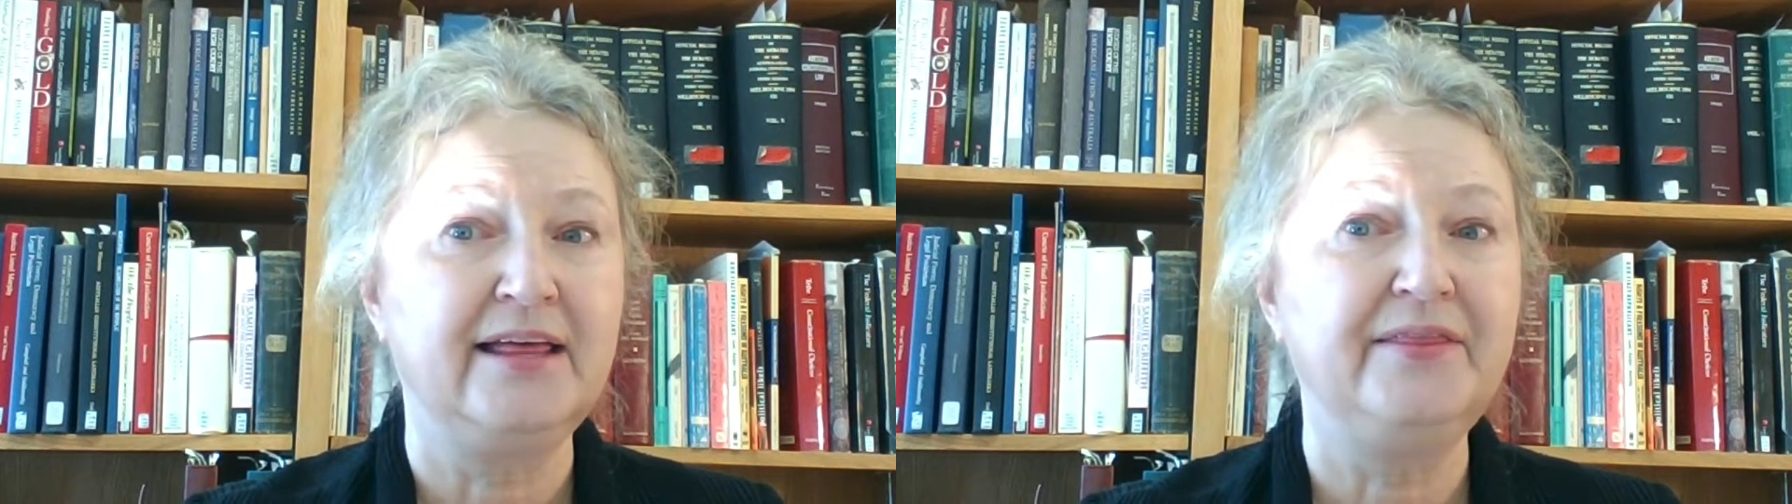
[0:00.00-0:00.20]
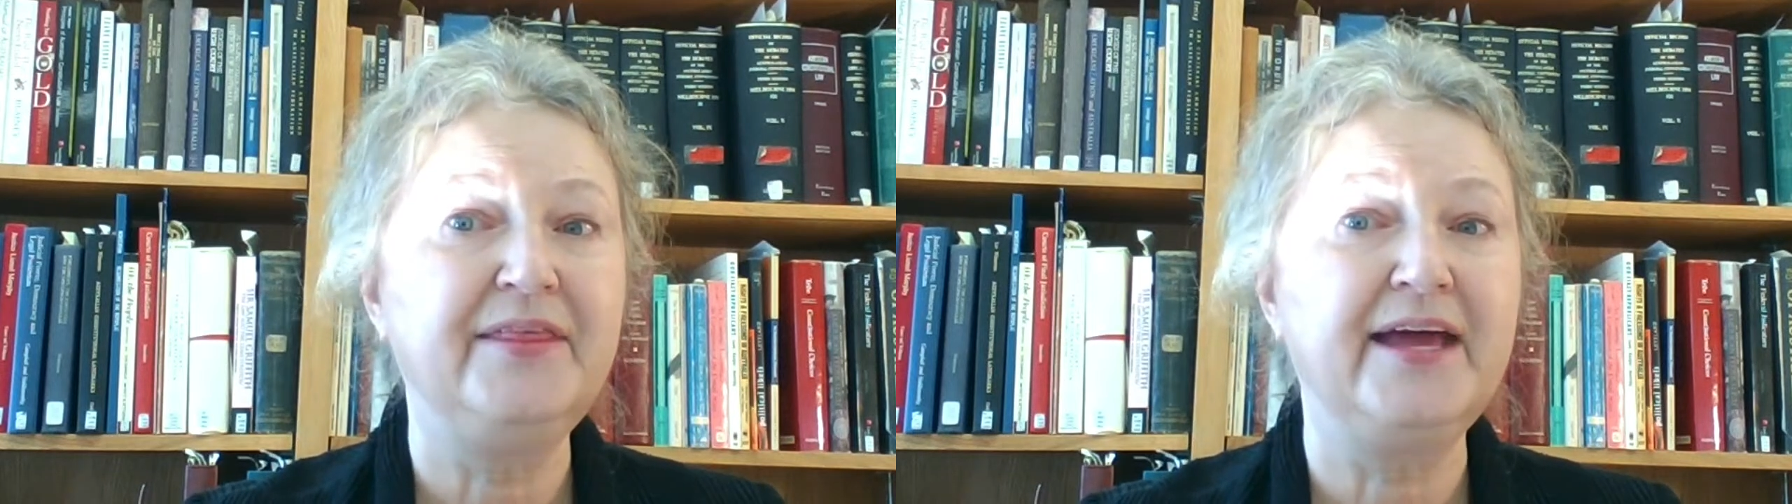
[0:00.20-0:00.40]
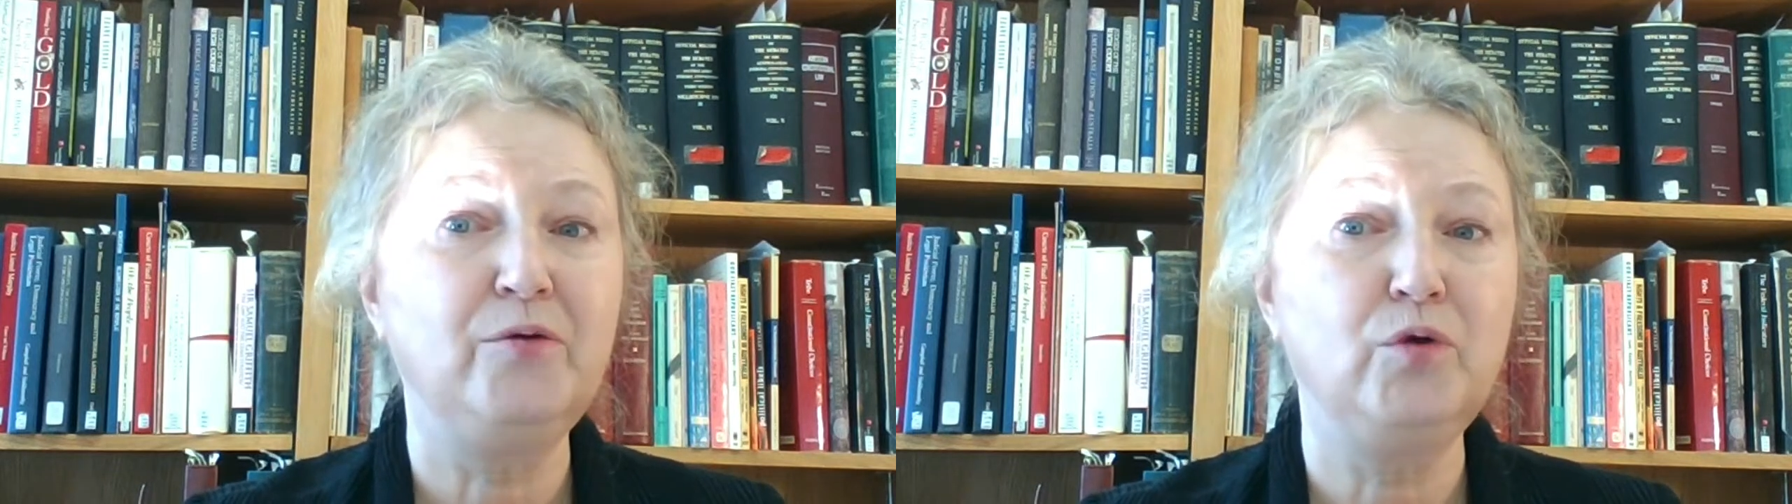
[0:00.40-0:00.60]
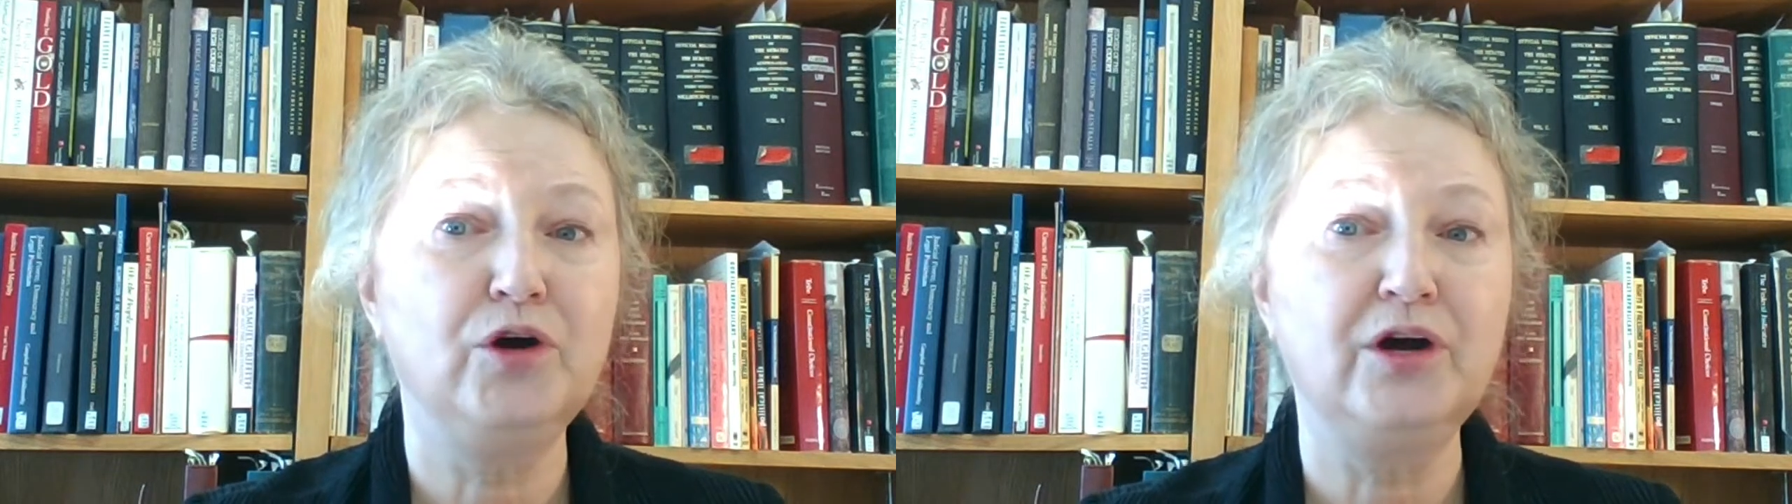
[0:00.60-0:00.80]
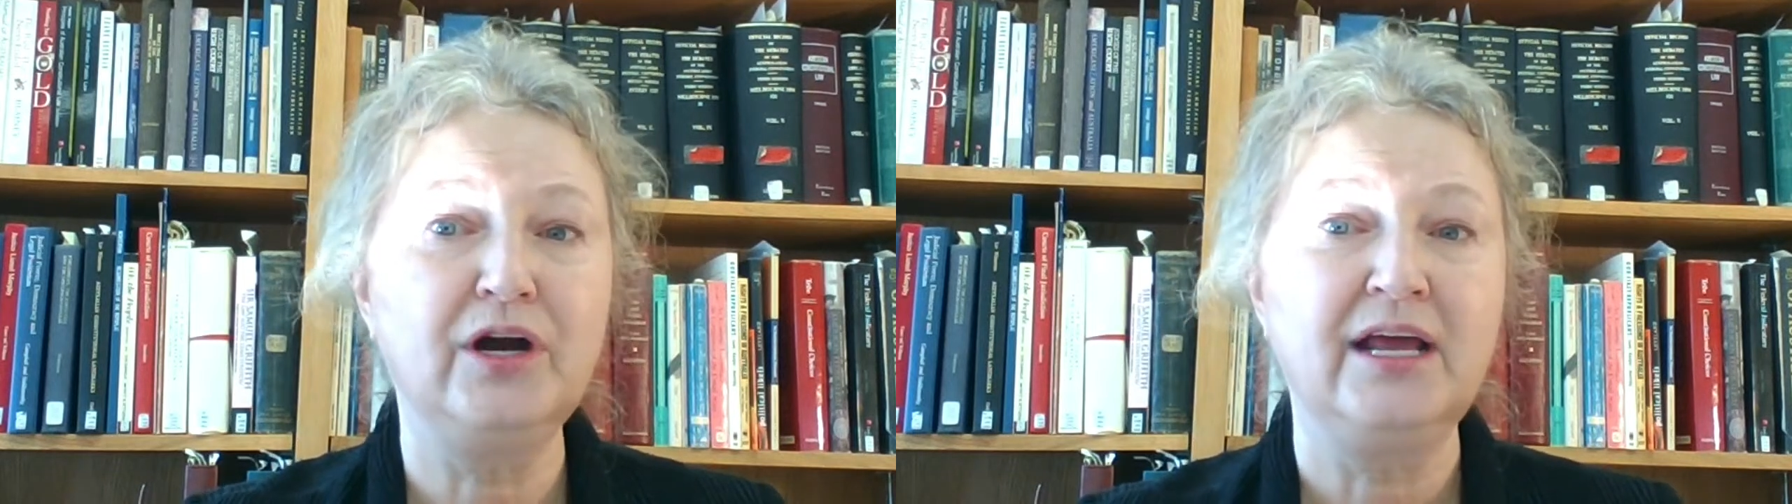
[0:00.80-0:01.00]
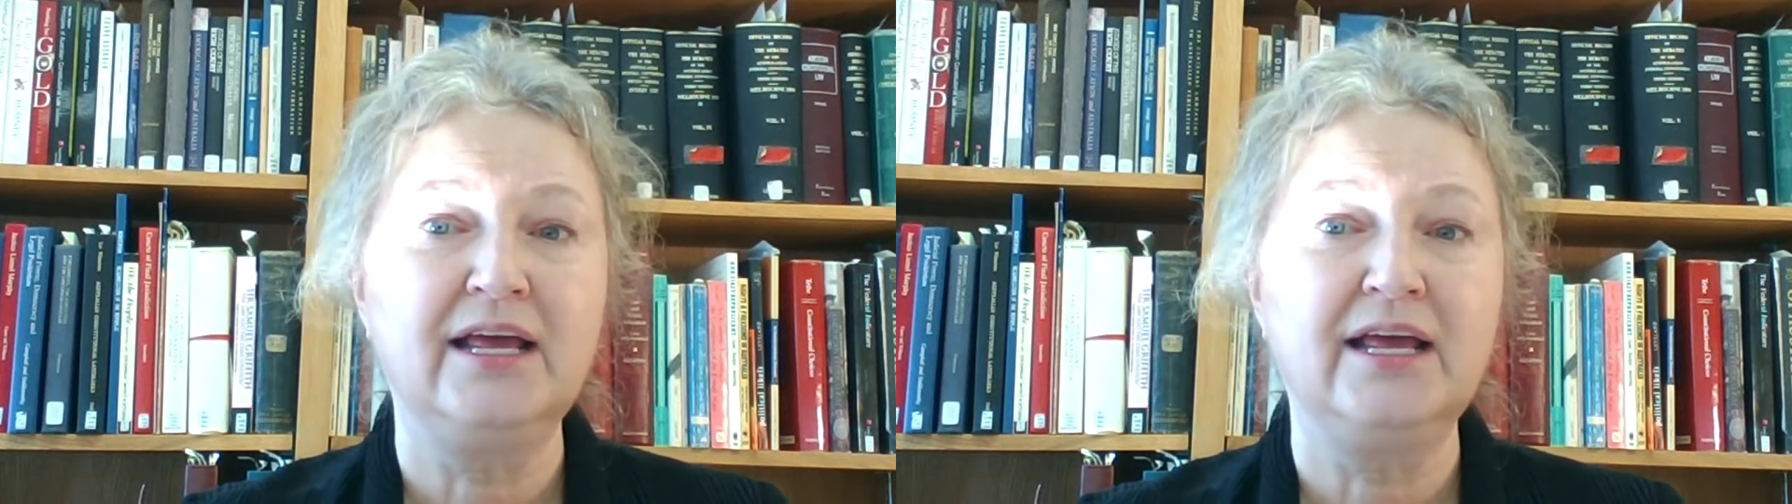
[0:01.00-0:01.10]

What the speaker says: they were